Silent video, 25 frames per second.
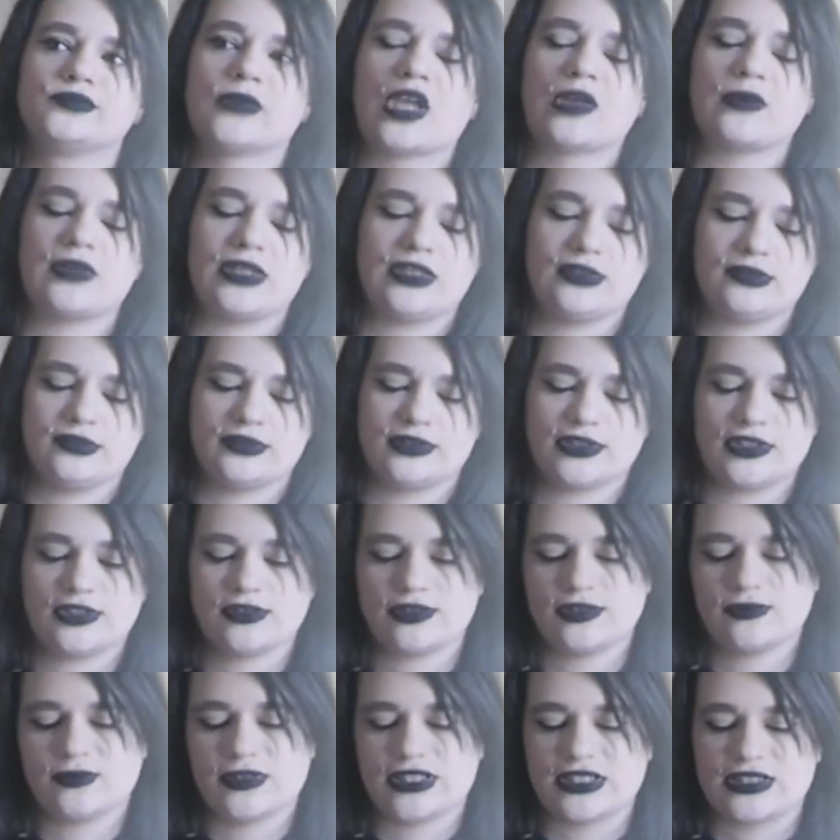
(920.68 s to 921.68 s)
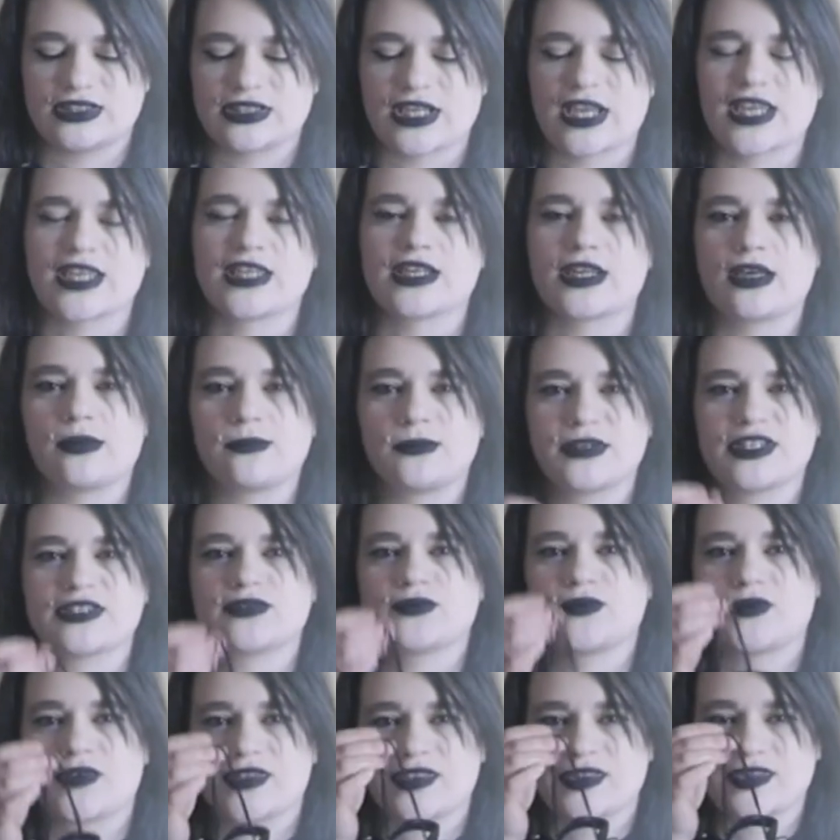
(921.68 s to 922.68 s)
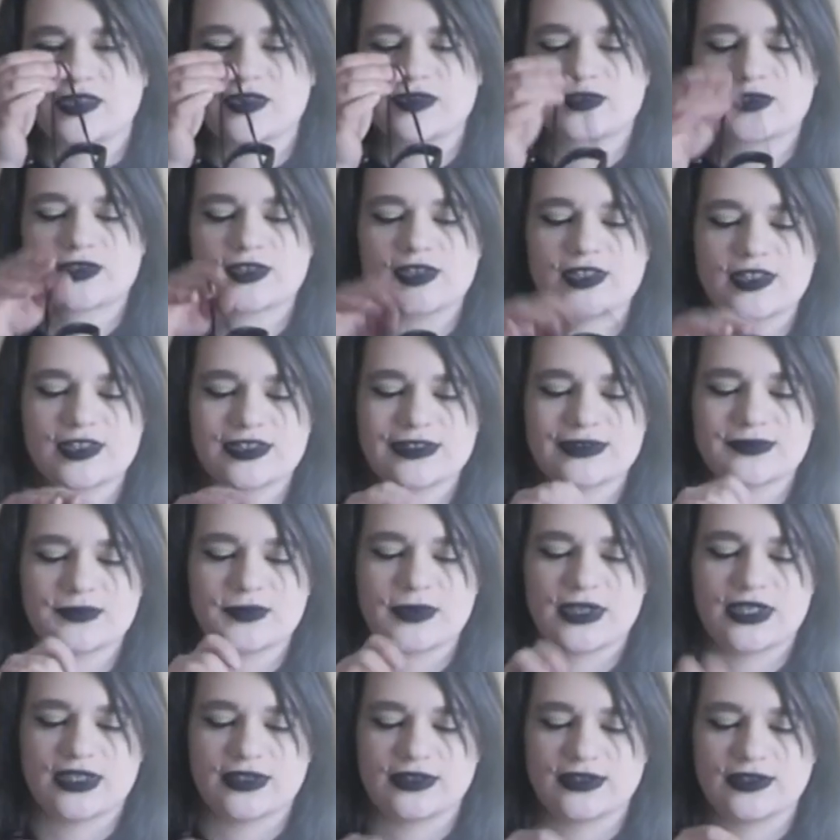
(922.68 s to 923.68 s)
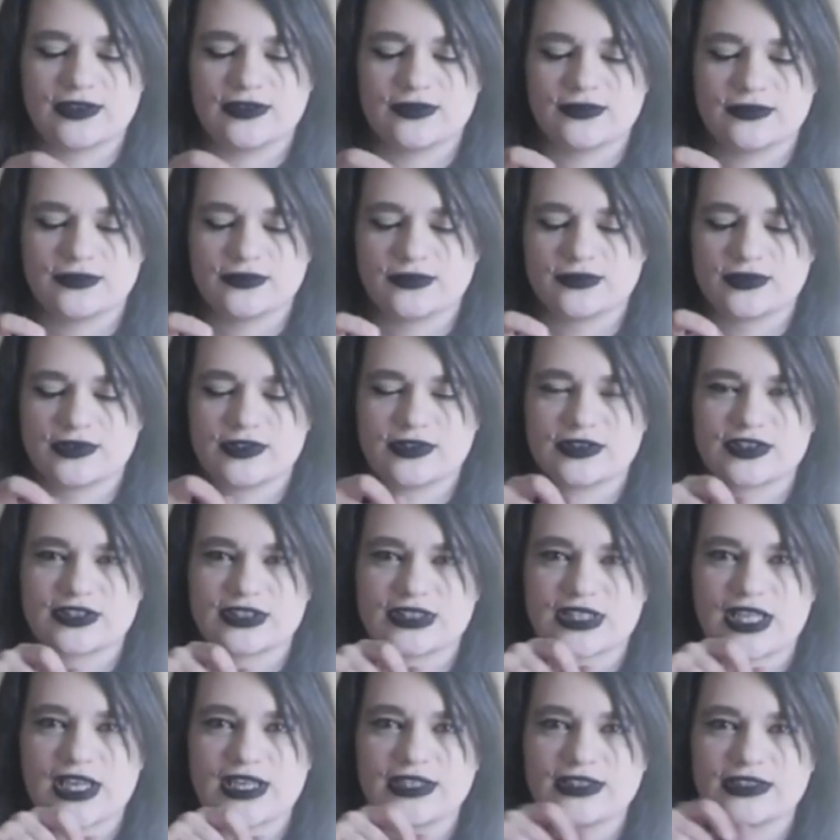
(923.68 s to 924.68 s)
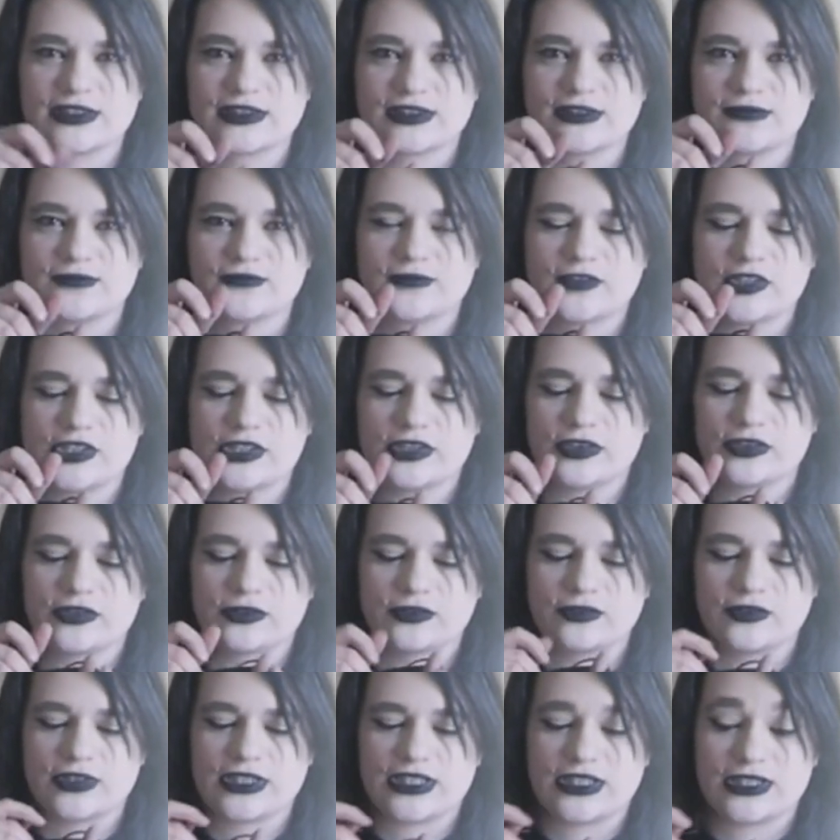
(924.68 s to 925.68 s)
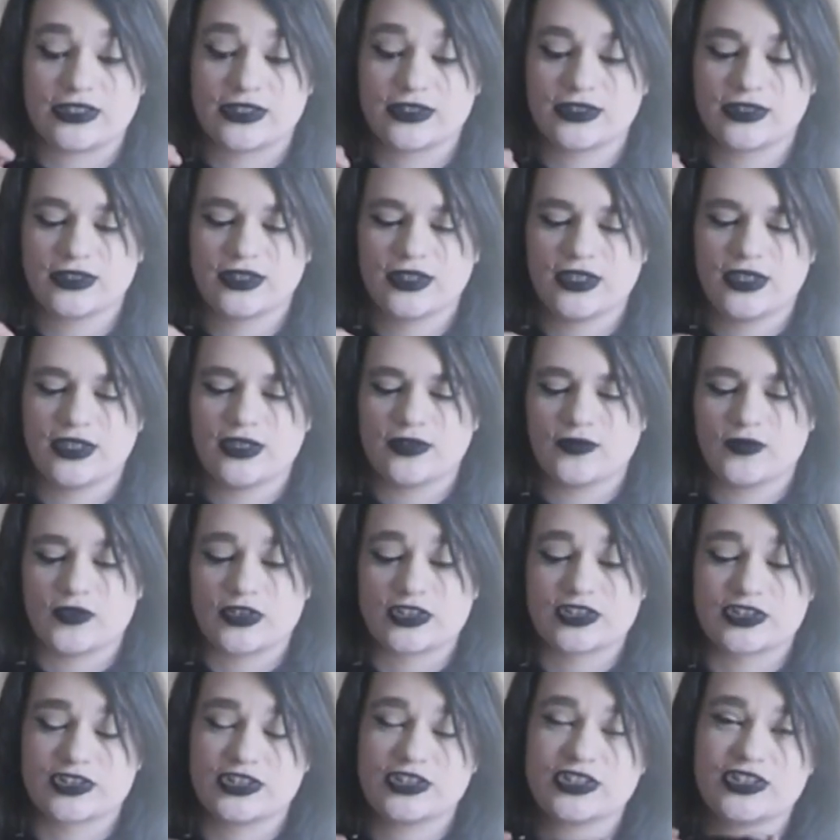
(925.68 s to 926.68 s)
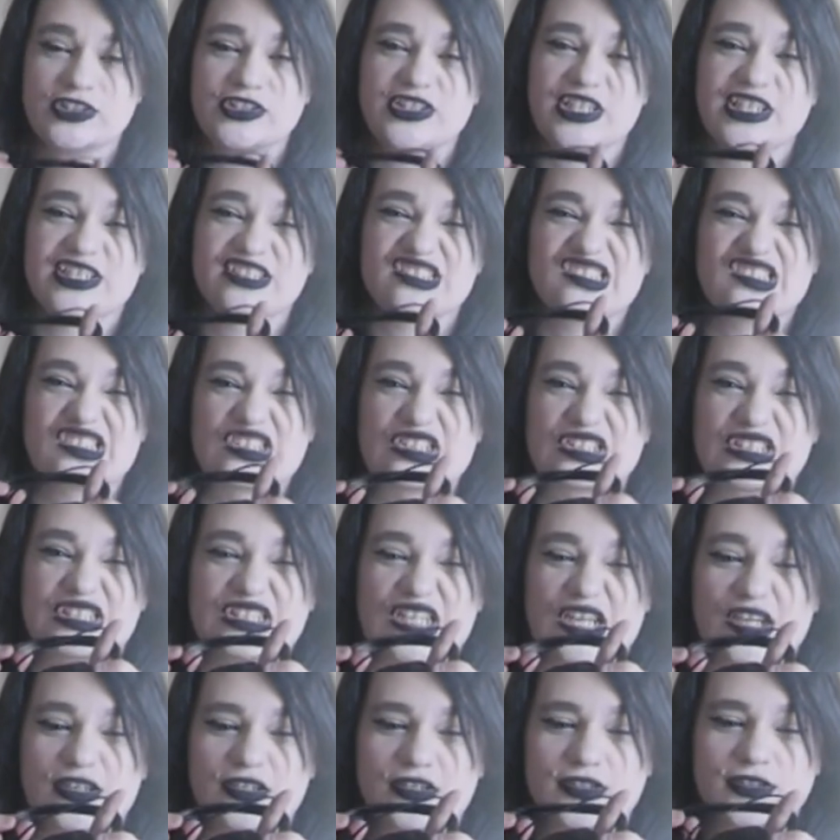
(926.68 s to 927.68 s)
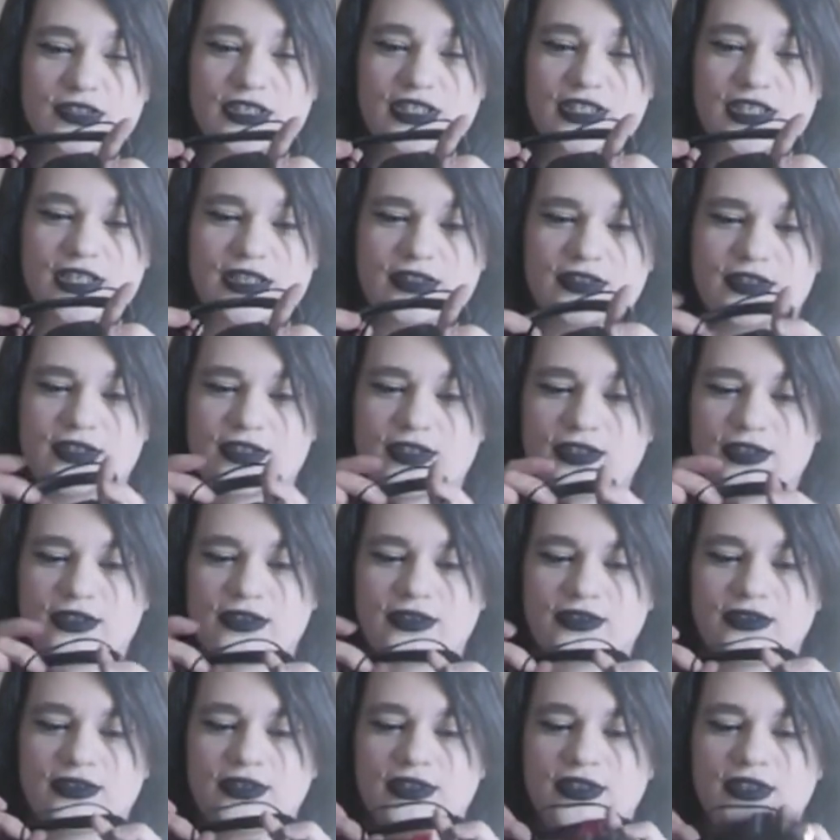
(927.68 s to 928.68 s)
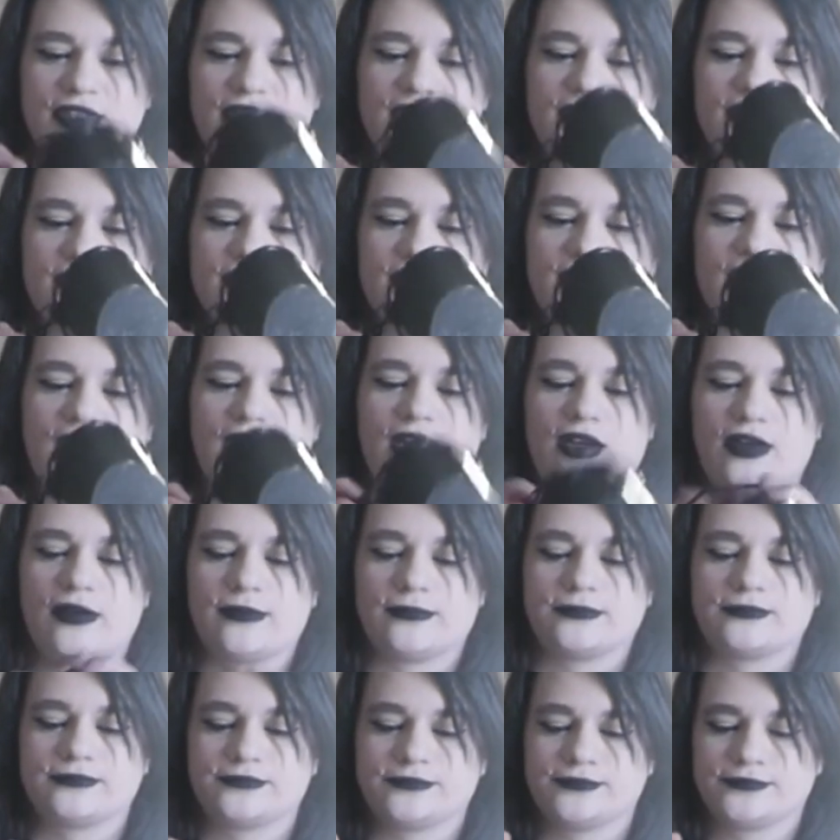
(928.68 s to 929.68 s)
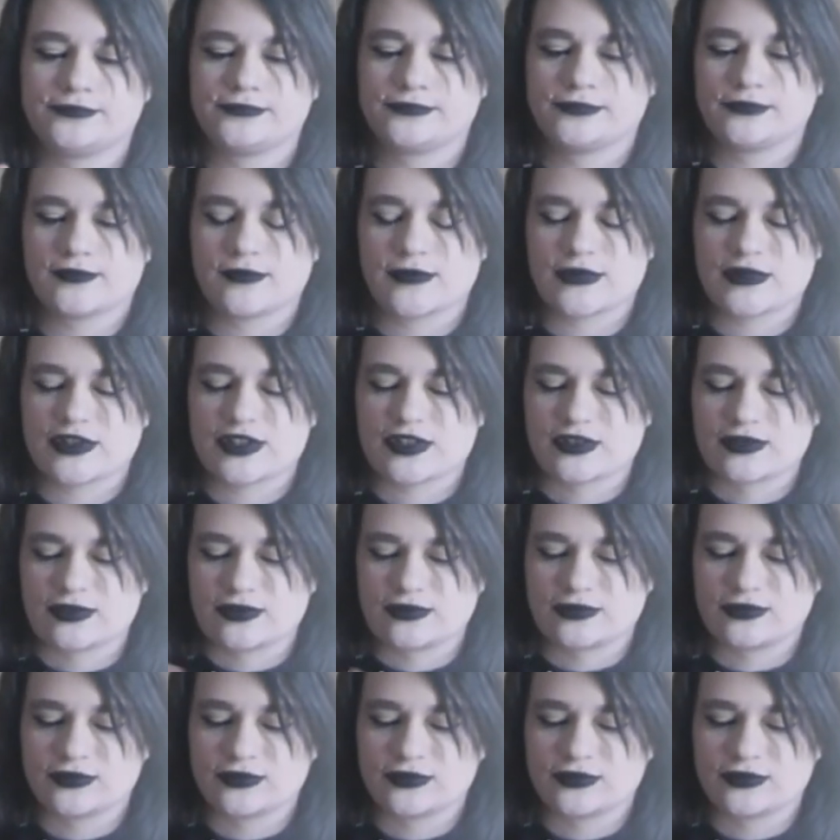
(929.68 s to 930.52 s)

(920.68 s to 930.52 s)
I mean, the only way to tie it up is with the strings, but you slide your foot through here, which this is actually tighter than I thought. Um, so